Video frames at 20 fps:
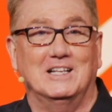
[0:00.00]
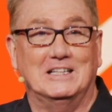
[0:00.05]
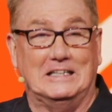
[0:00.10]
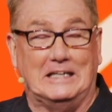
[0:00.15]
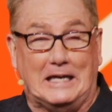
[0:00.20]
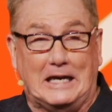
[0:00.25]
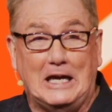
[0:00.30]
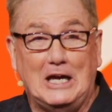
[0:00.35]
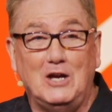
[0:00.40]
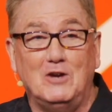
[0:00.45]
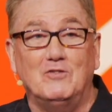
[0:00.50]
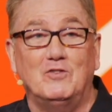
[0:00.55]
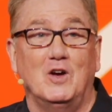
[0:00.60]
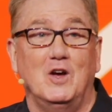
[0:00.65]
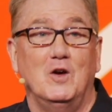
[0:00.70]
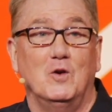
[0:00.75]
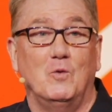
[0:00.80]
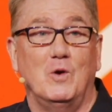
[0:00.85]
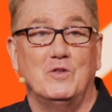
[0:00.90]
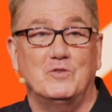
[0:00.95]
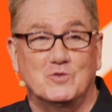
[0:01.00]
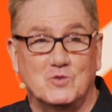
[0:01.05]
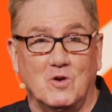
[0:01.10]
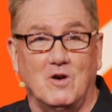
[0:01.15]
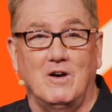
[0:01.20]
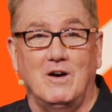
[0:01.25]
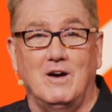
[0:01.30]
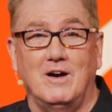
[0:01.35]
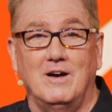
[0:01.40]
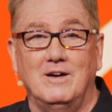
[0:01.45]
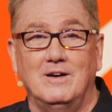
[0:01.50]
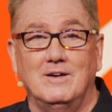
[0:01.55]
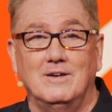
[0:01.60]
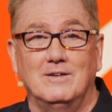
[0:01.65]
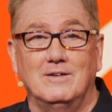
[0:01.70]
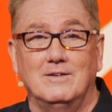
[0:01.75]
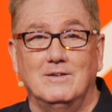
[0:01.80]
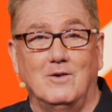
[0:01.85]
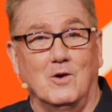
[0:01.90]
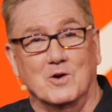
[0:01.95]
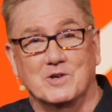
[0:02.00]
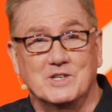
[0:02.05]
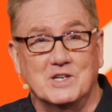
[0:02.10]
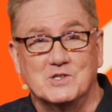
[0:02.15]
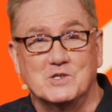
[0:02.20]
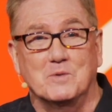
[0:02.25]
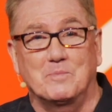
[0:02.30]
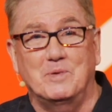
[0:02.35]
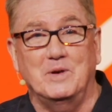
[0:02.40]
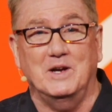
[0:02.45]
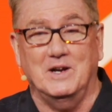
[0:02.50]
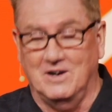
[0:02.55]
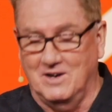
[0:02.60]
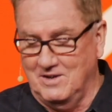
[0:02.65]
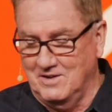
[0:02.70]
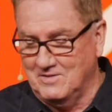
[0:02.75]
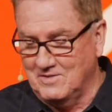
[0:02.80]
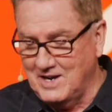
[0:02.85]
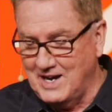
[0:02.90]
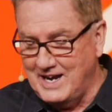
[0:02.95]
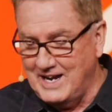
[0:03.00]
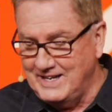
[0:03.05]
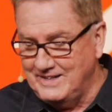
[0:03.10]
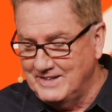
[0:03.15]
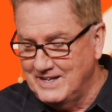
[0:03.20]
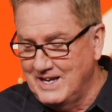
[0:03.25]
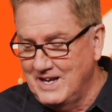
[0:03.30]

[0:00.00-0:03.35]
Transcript: Leave, withdraw, or disappear, right?